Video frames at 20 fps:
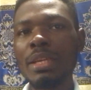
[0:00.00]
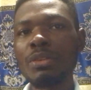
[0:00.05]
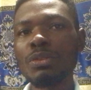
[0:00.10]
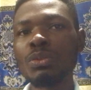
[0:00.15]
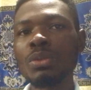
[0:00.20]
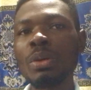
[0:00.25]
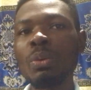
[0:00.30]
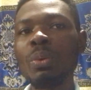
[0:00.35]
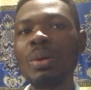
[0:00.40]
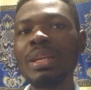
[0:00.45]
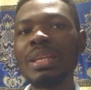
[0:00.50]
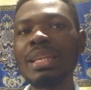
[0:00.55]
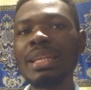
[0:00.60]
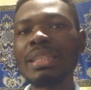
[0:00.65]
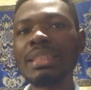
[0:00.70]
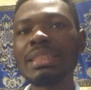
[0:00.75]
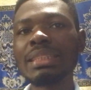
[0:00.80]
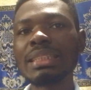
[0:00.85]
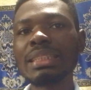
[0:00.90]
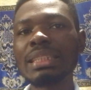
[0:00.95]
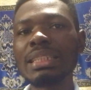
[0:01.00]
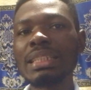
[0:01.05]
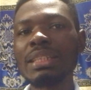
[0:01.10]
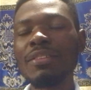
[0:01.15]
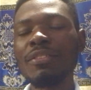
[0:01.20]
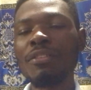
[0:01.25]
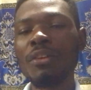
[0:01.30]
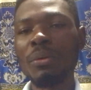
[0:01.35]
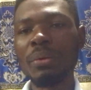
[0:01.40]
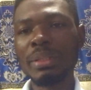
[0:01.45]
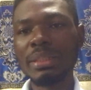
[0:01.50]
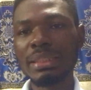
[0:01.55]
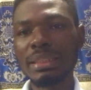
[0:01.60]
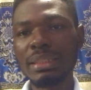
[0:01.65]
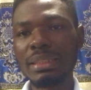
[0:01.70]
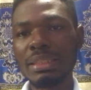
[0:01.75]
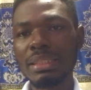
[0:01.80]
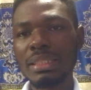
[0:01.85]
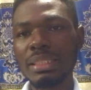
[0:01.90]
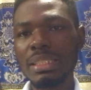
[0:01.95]
trade with this
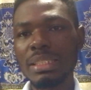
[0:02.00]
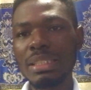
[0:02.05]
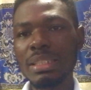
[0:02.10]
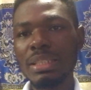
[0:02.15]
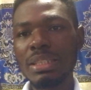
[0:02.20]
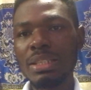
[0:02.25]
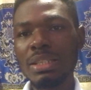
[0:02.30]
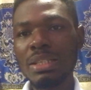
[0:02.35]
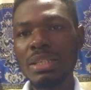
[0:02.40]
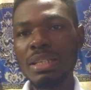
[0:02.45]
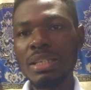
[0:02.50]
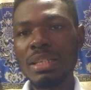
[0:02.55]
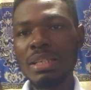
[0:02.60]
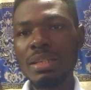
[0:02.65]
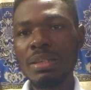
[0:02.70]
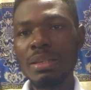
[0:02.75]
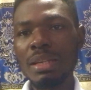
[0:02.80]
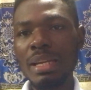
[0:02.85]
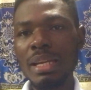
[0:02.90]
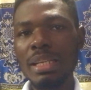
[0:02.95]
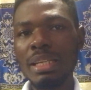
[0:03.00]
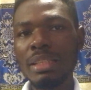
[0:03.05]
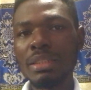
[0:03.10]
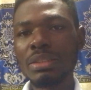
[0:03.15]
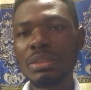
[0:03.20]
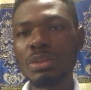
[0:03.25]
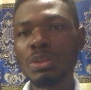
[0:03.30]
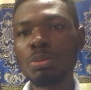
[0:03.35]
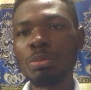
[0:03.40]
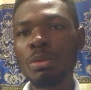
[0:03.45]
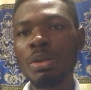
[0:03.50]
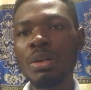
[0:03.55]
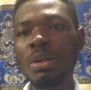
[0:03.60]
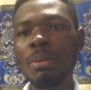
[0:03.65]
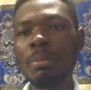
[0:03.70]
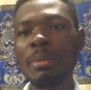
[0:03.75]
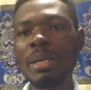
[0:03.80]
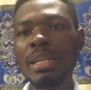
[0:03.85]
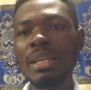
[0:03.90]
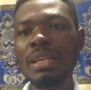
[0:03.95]
forest. Little small
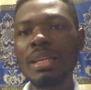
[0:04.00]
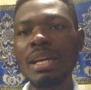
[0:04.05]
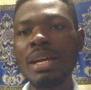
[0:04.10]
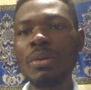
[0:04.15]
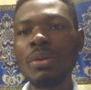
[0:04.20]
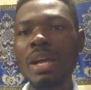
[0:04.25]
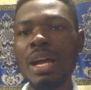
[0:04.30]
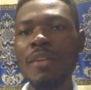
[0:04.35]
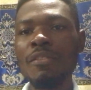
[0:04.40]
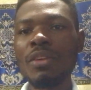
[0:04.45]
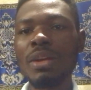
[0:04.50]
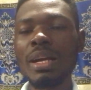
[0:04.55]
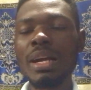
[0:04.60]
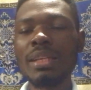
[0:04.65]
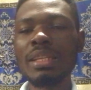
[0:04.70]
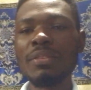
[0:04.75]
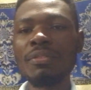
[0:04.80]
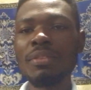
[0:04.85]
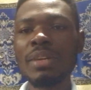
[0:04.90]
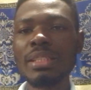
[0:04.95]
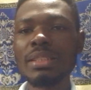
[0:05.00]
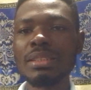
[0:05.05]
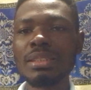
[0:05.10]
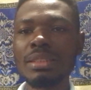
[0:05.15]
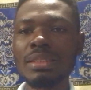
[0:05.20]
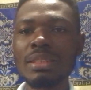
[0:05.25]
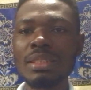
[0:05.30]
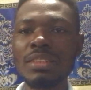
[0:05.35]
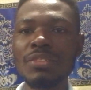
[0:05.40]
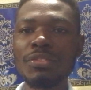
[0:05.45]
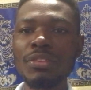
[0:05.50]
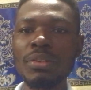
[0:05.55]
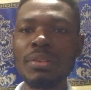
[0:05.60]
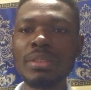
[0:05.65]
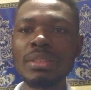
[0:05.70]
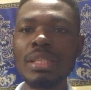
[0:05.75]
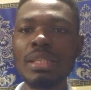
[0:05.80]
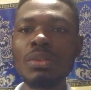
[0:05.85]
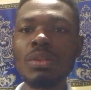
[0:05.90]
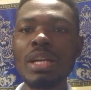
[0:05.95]
money that you have, you can invest in this
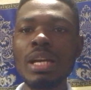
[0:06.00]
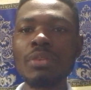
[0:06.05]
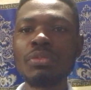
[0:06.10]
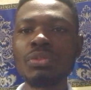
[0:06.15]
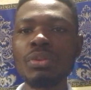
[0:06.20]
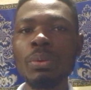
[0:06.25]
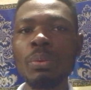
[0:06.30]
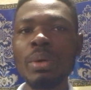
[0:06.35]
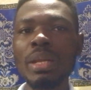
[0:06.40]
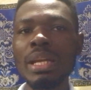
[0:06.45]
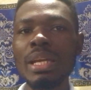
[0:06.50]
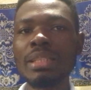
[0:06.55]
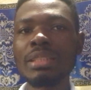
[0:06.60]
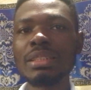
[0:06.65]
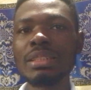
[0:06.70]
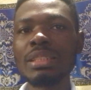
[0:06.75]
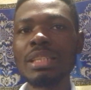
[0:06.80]
forest, then you can trade with it,